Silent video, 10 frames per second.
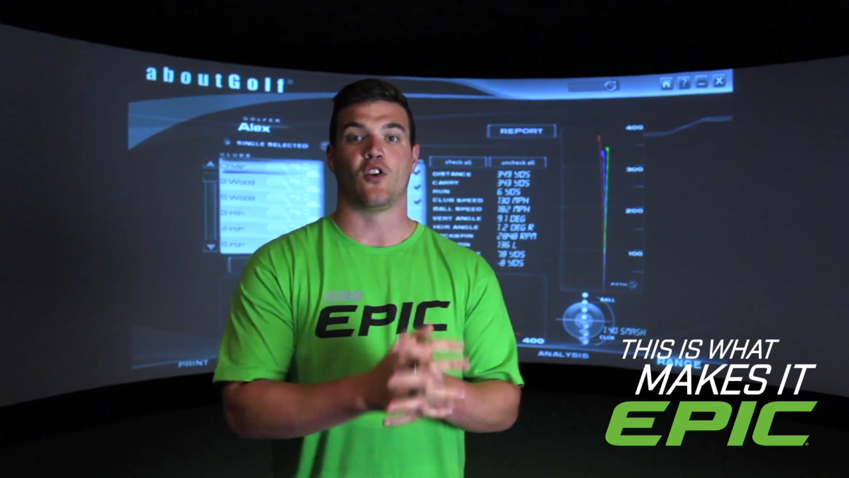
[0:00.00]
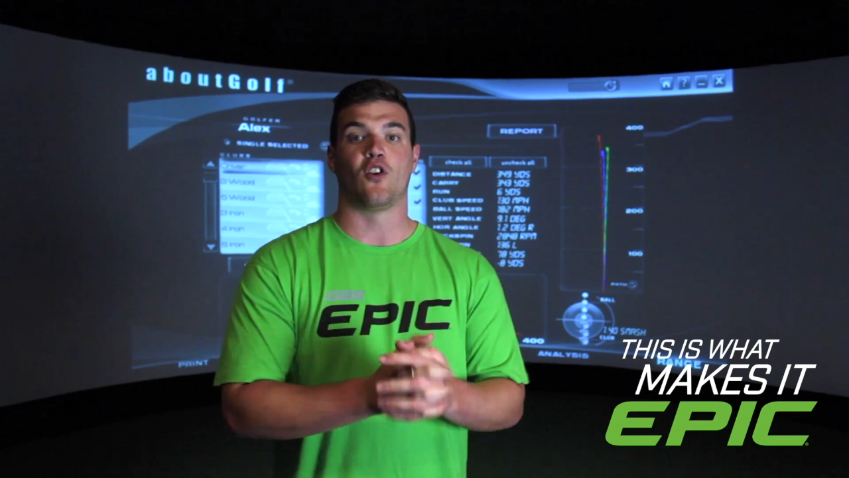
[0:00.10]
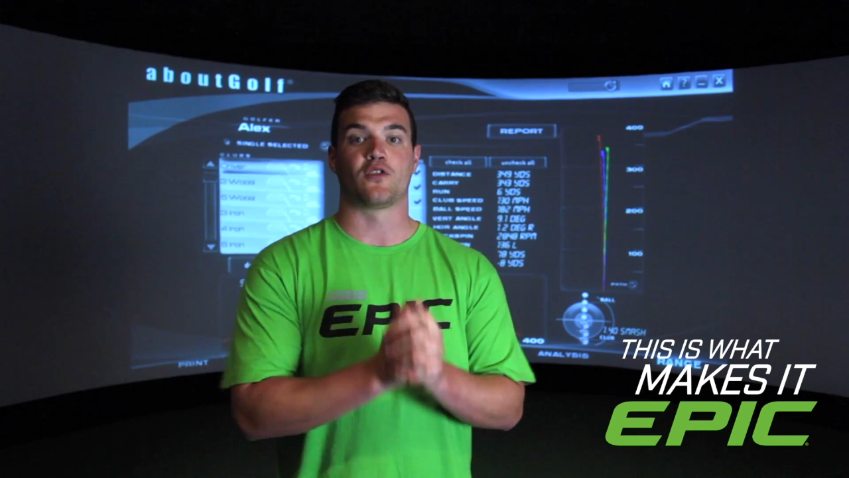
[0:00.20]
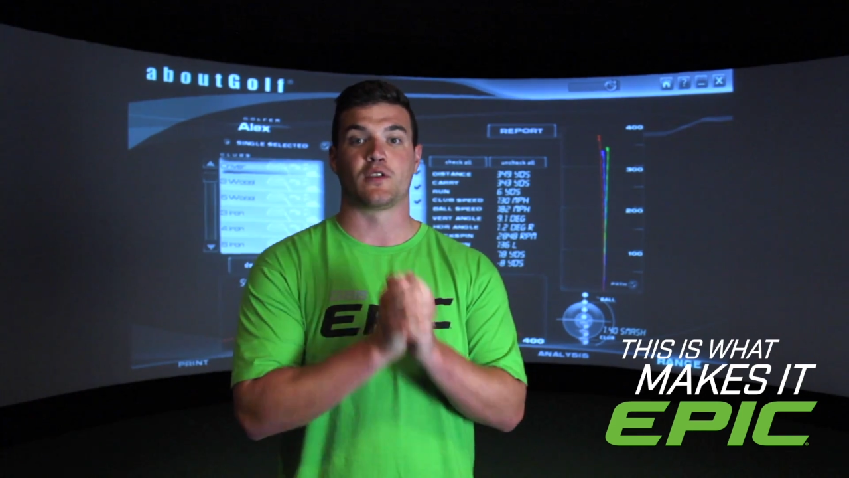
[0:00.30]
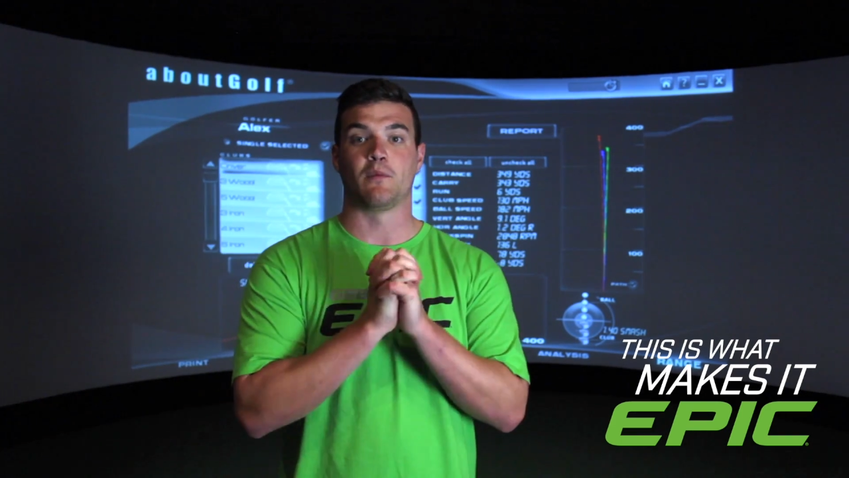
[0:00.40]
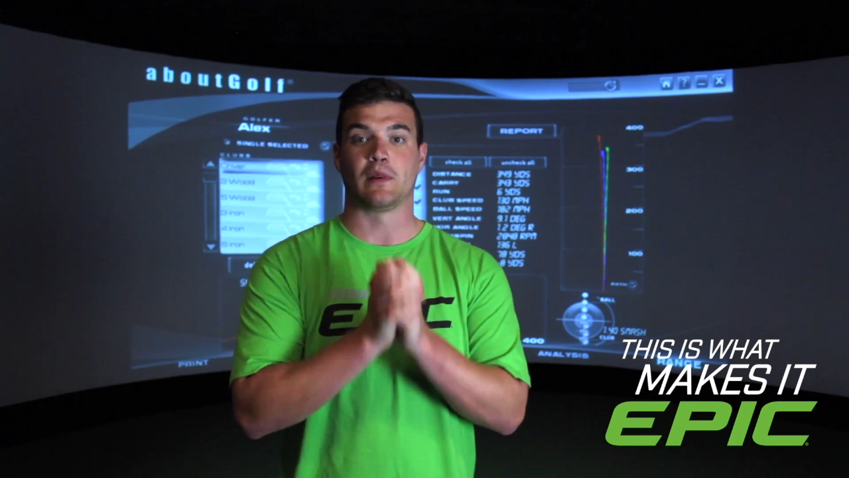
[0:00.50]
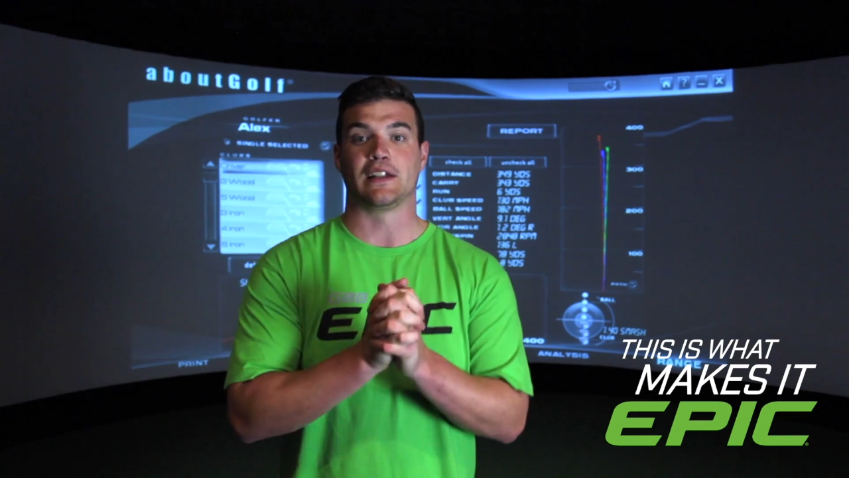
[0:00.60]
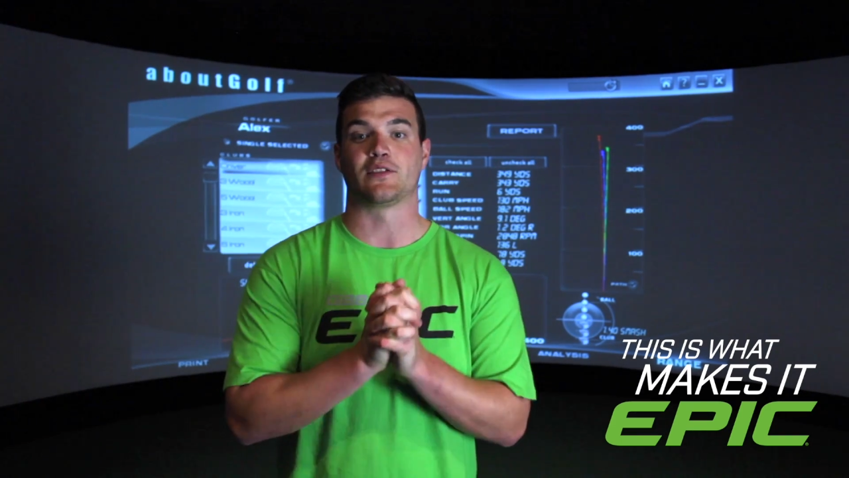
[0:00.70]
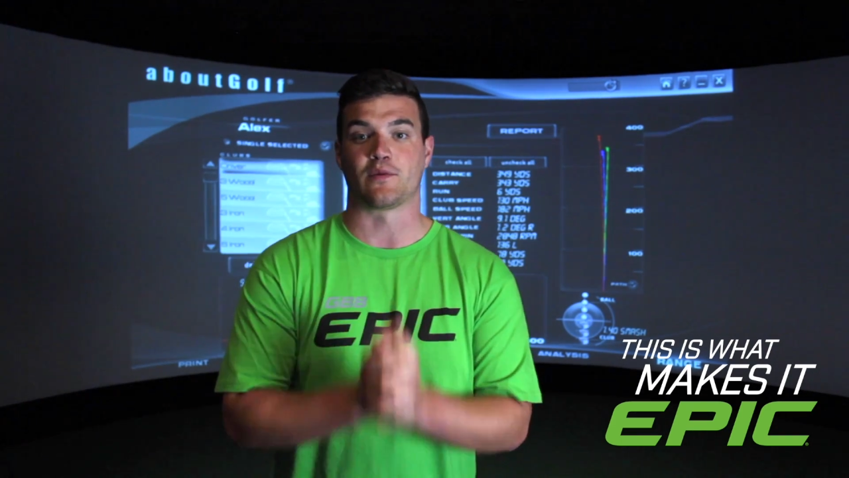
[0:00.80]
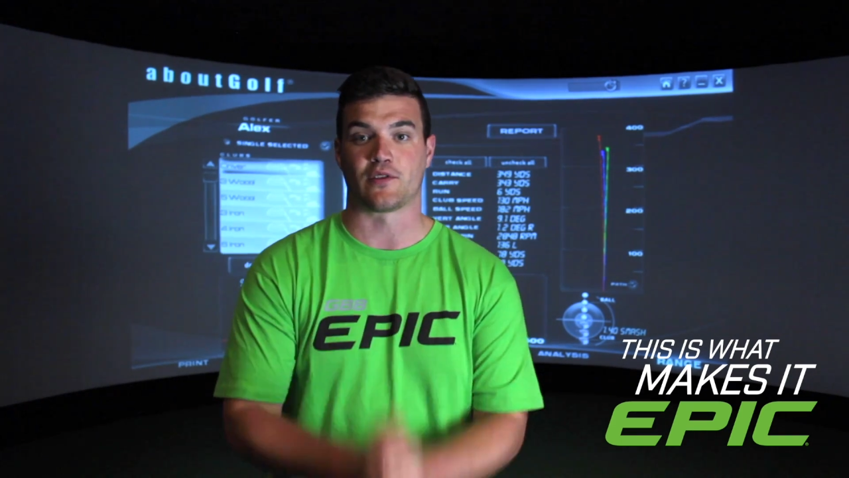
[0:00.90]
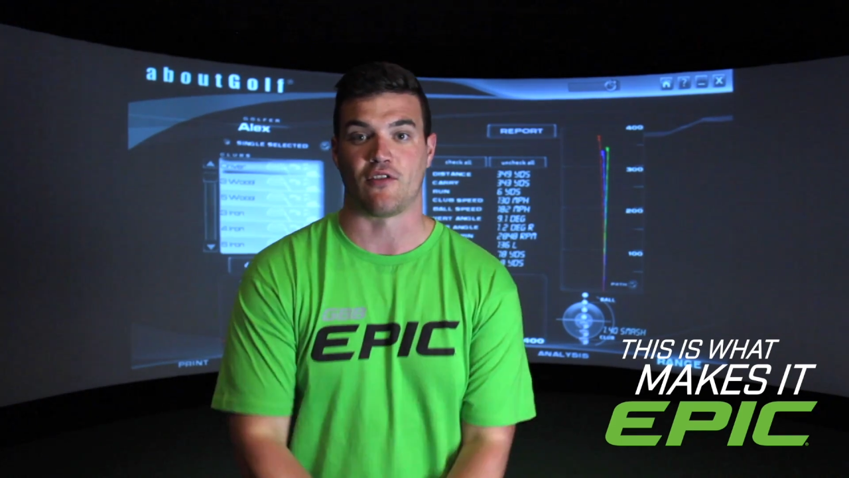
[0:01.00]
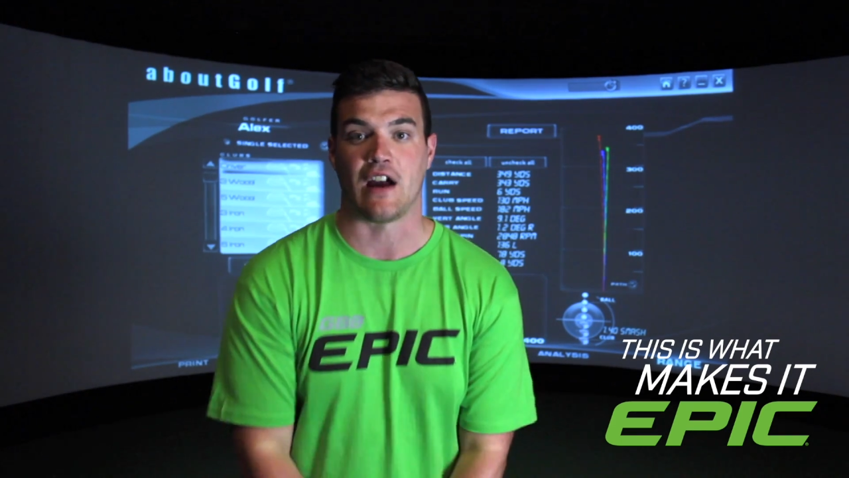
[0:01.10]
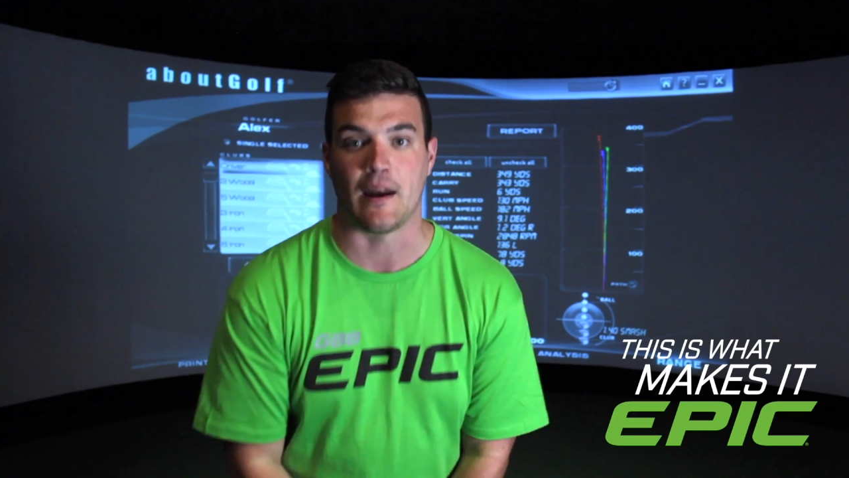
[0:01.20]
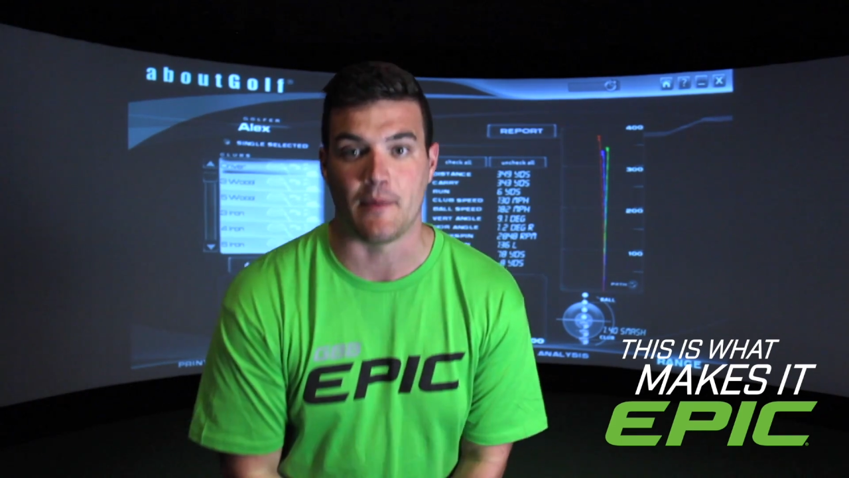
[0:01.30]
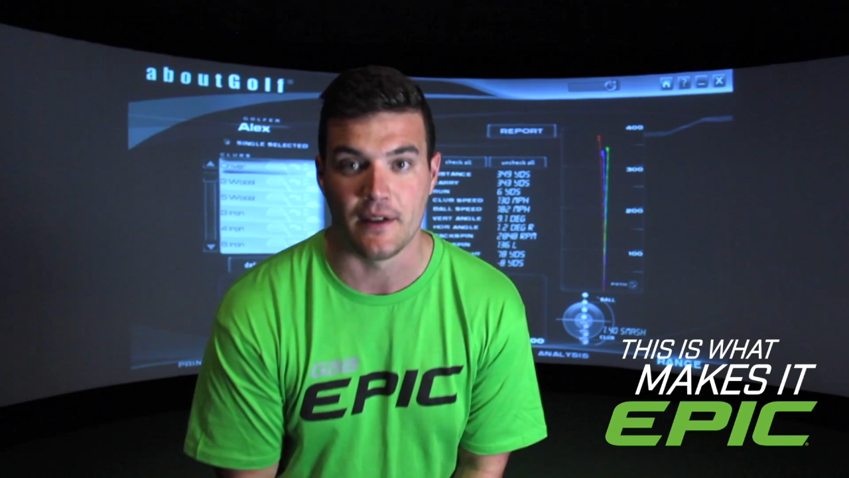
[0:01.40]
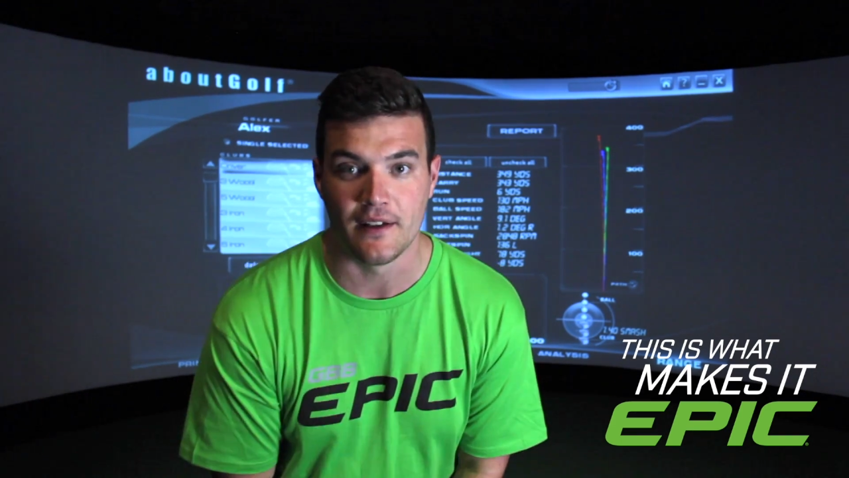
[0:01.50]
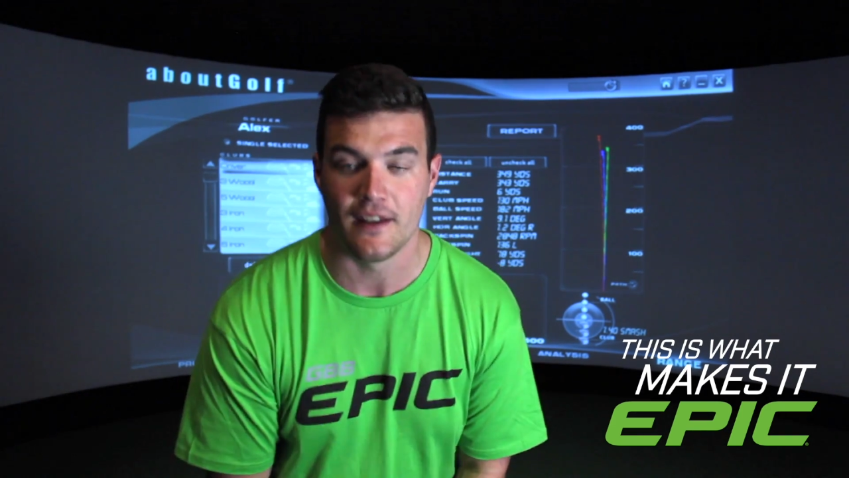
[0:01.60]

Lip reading: course, please subscribe.